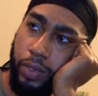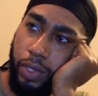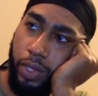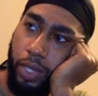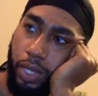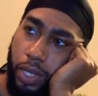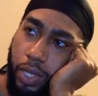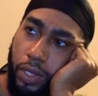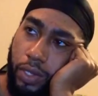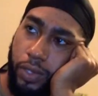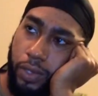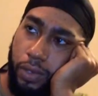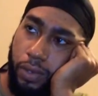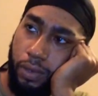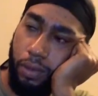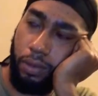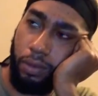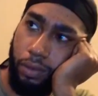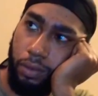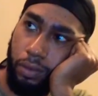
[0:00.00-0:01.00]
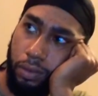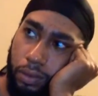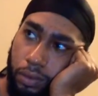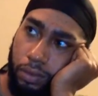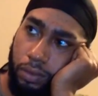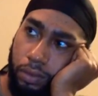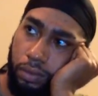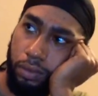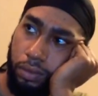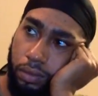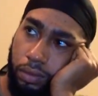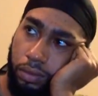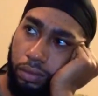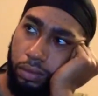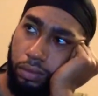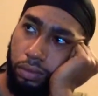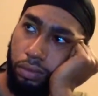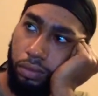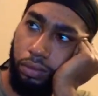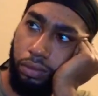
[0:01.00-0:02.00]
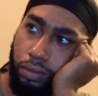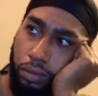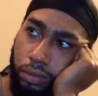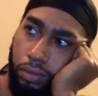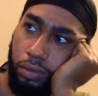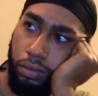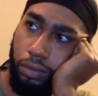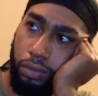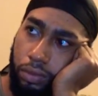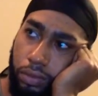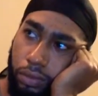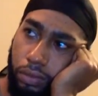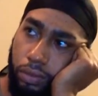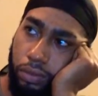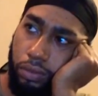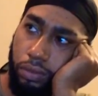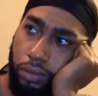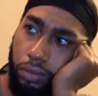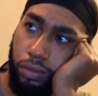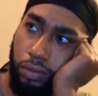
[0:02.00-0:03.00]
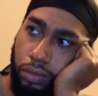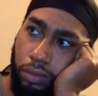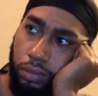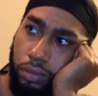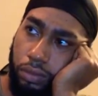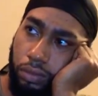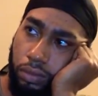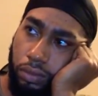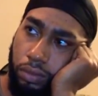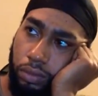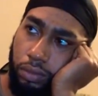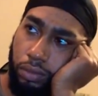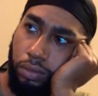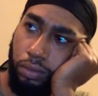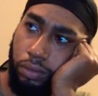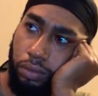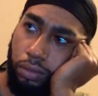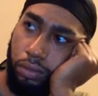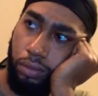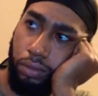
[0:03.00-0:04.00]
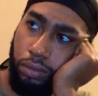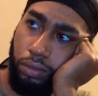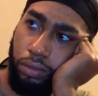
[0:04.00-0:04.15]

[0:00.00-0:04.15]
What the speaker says: Because otherwise it's just a claim. You're just claiming that you love this person.